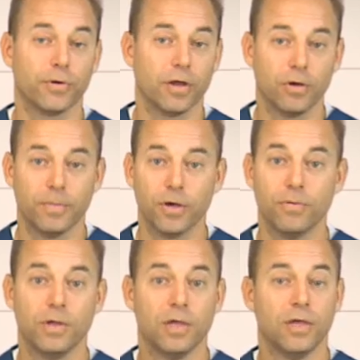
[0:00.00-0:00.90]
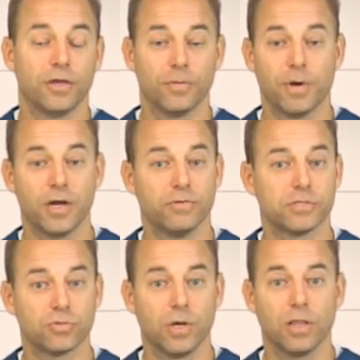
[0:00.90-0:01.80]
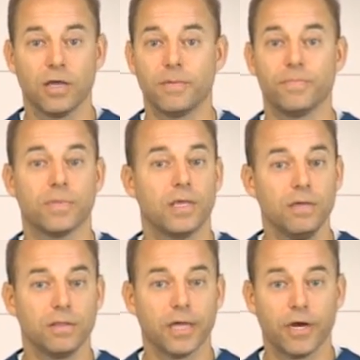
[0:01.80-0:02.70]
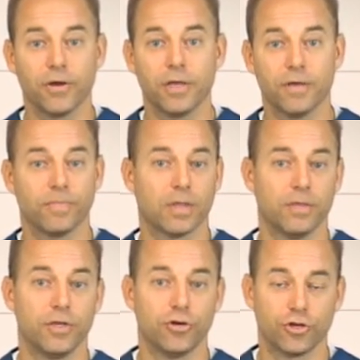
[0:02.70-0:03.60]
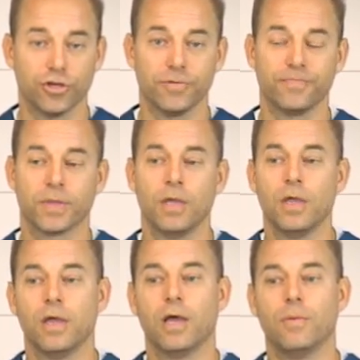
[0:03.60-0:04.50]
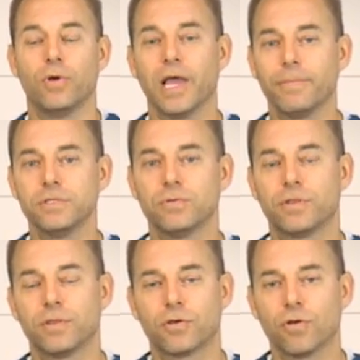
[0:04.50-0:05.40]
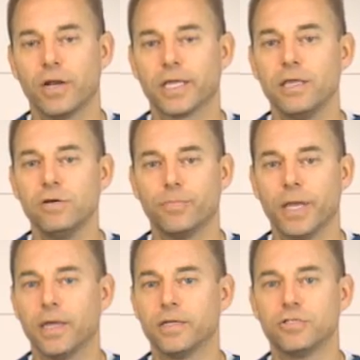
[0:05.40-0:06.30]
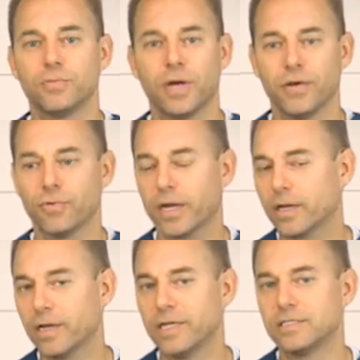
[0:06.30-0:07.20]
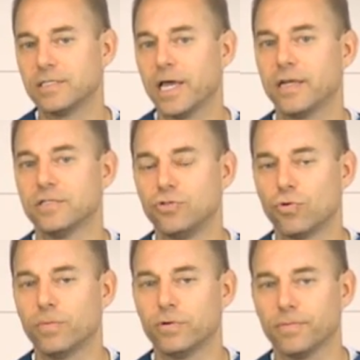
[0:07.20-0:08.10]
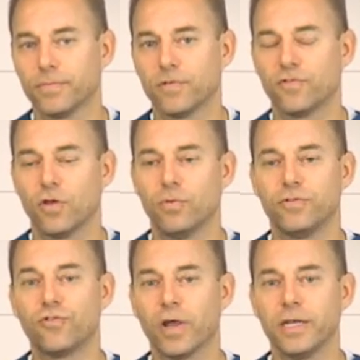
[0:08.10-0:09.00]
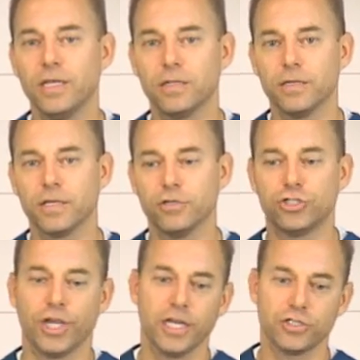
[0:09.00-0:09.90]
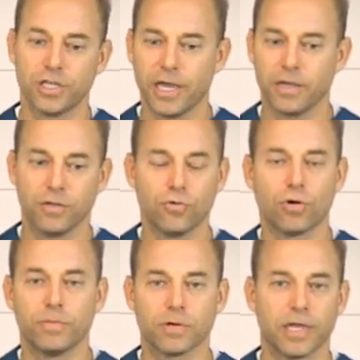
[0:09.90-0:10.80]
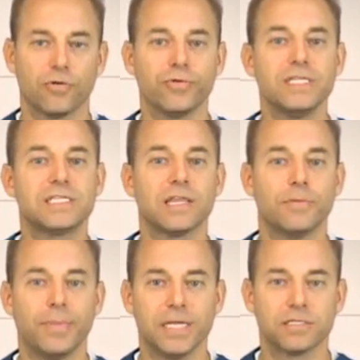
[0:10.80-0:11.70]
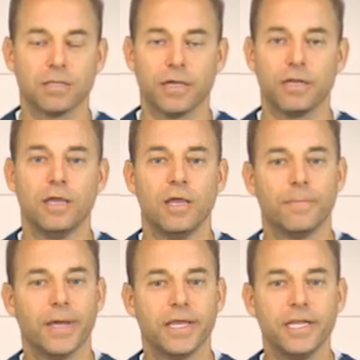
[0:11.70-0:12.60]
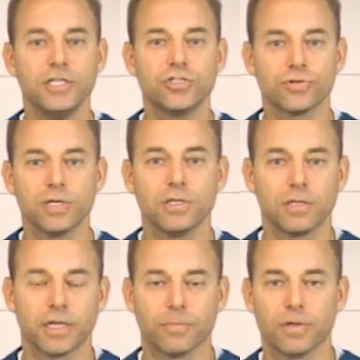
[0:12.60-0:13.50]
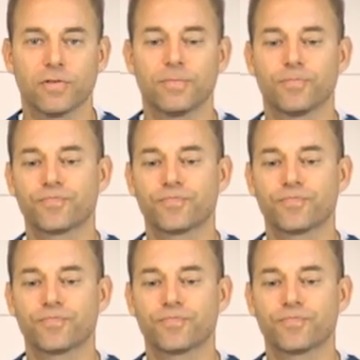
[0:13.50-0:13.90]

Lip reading: your elbow, your body will swell up, heal the area, and then you're good. What happens with chronic heel pain is your body recognizes that as normal. So with dry needling, you change that normal, kind of reset the baseline by injuring the ligament,